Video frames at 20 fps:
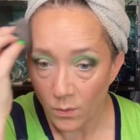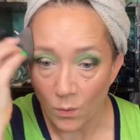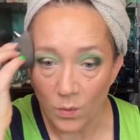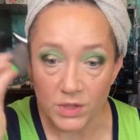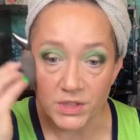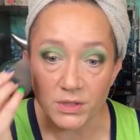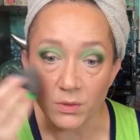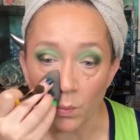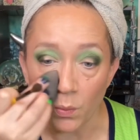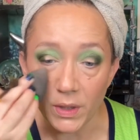
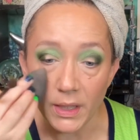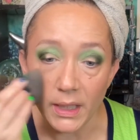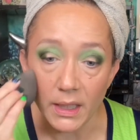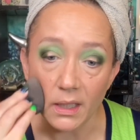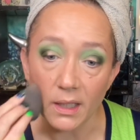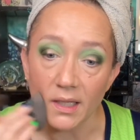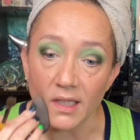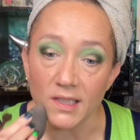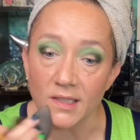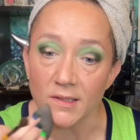once a
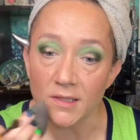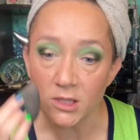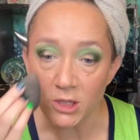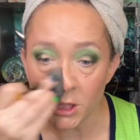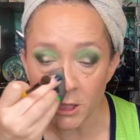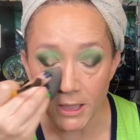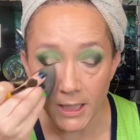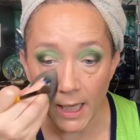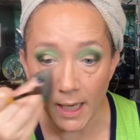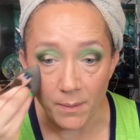week and
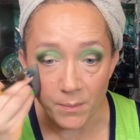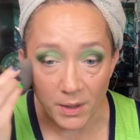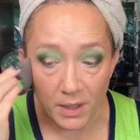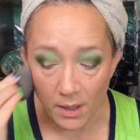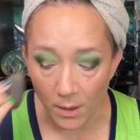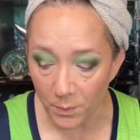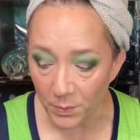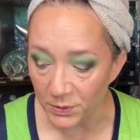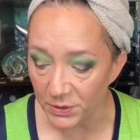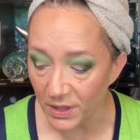she came a
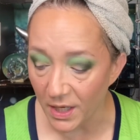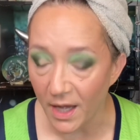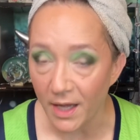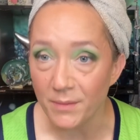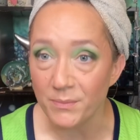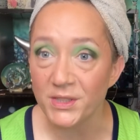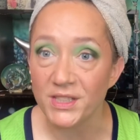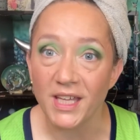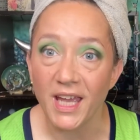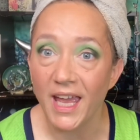couple
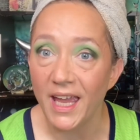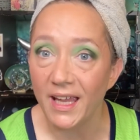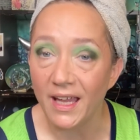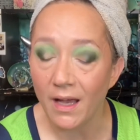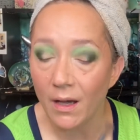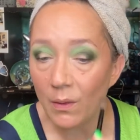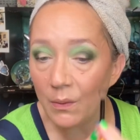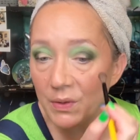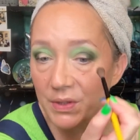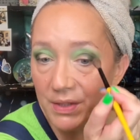times to hang
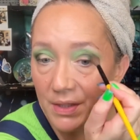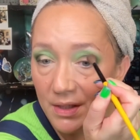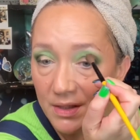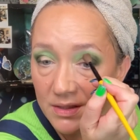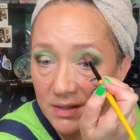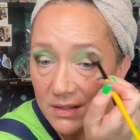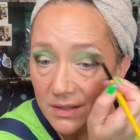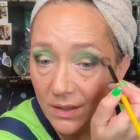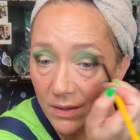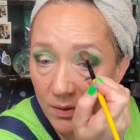out with us.
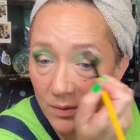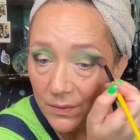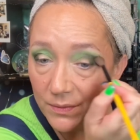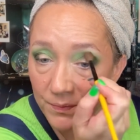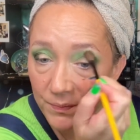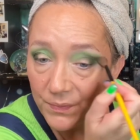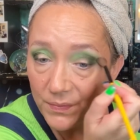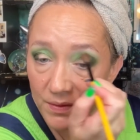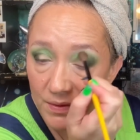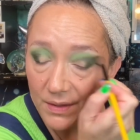So
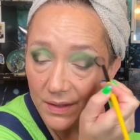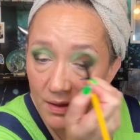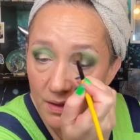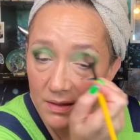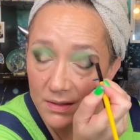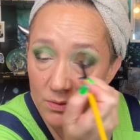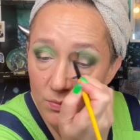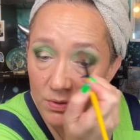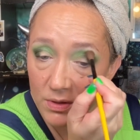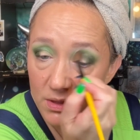like
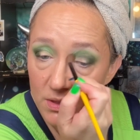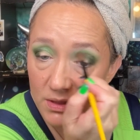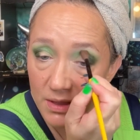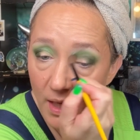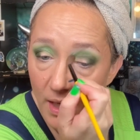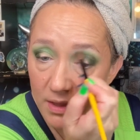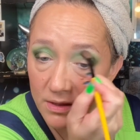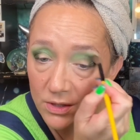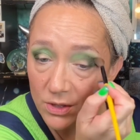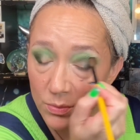it's really
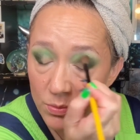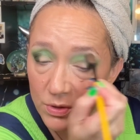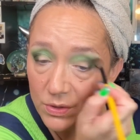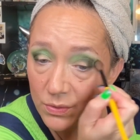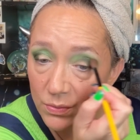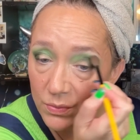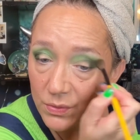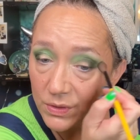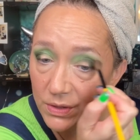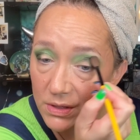sad. She was
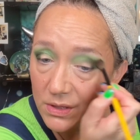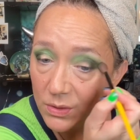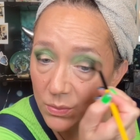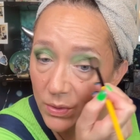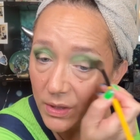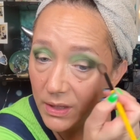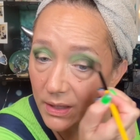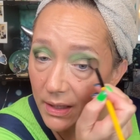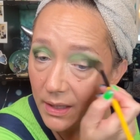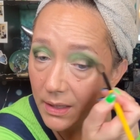a really
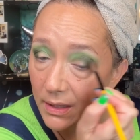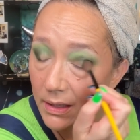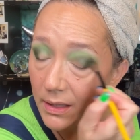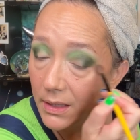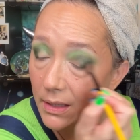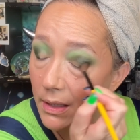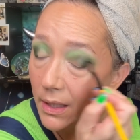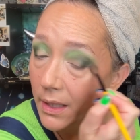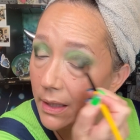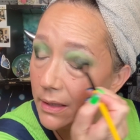sweet
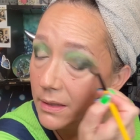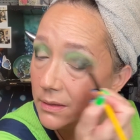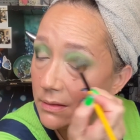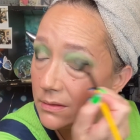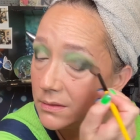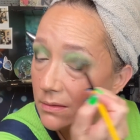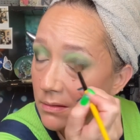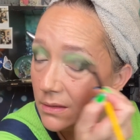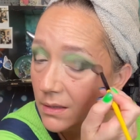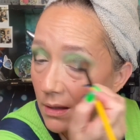lady and
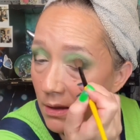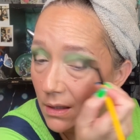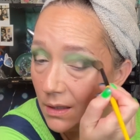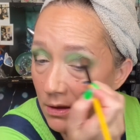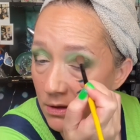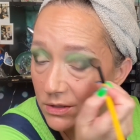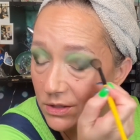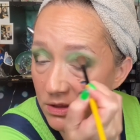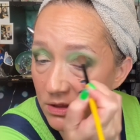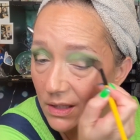
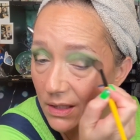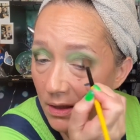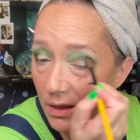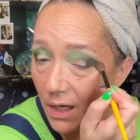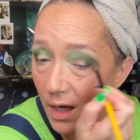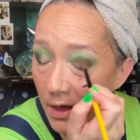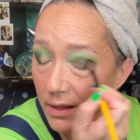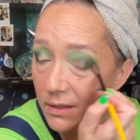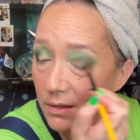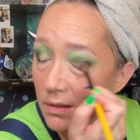just like
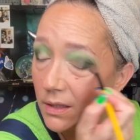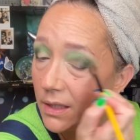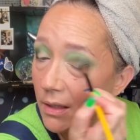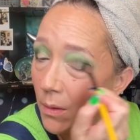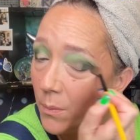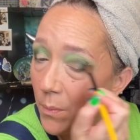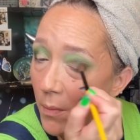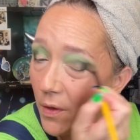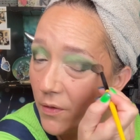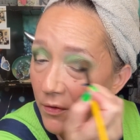kind of like
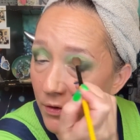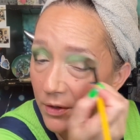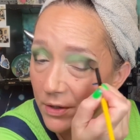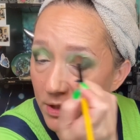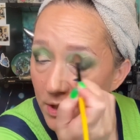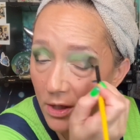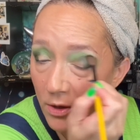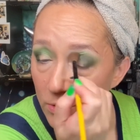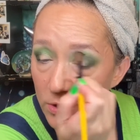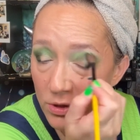a mother,
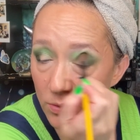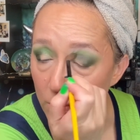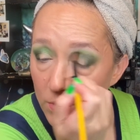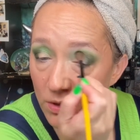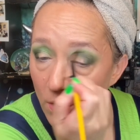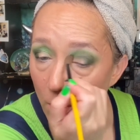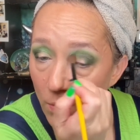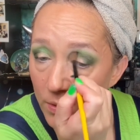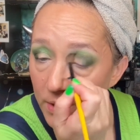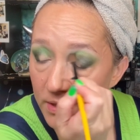you know. She was
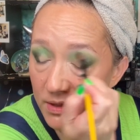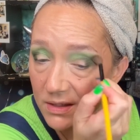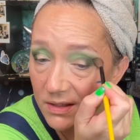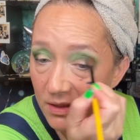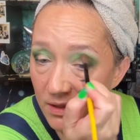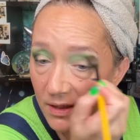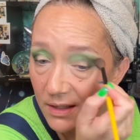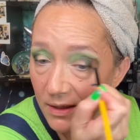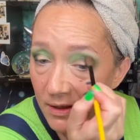always